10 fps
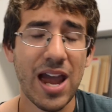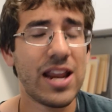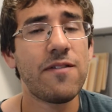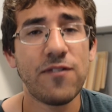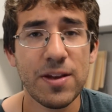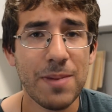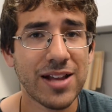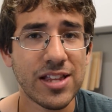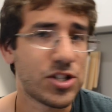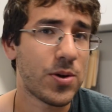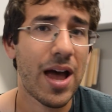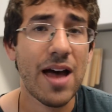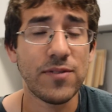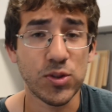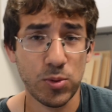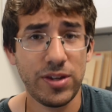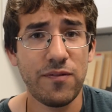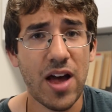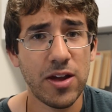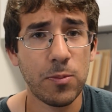Any feedback that you have is really
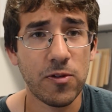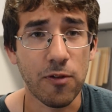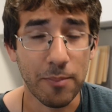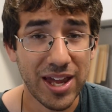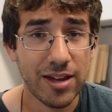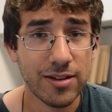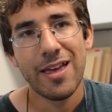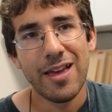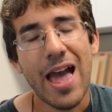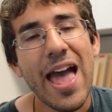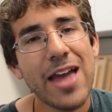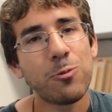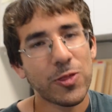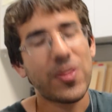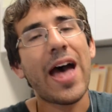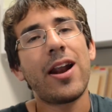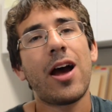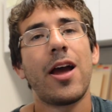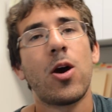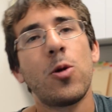valuable for me. And with that,
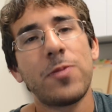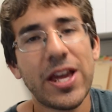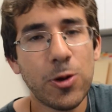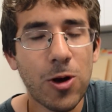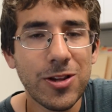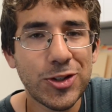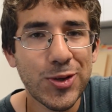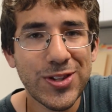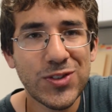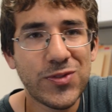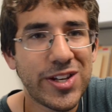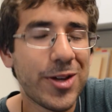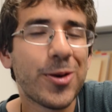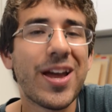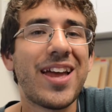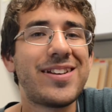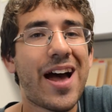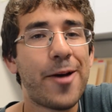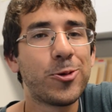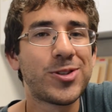I hope that you all enjoyed this video, and
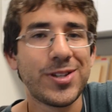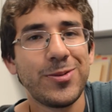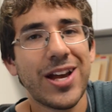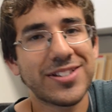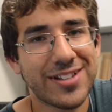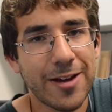I will see you next